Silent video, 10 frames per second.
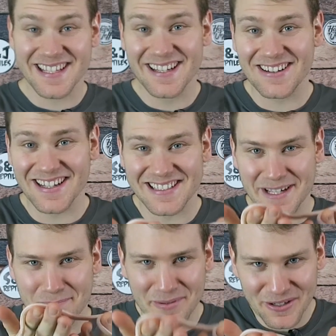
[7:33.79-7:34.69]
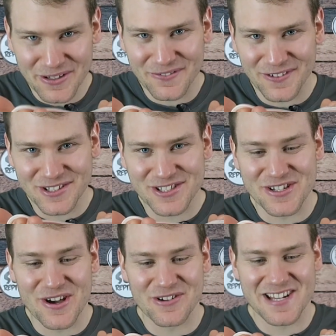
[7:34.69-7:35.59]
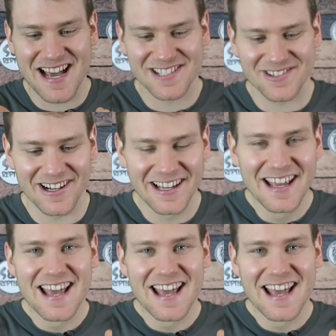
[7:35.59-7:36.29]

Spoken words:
here is a beautiful snow tessera,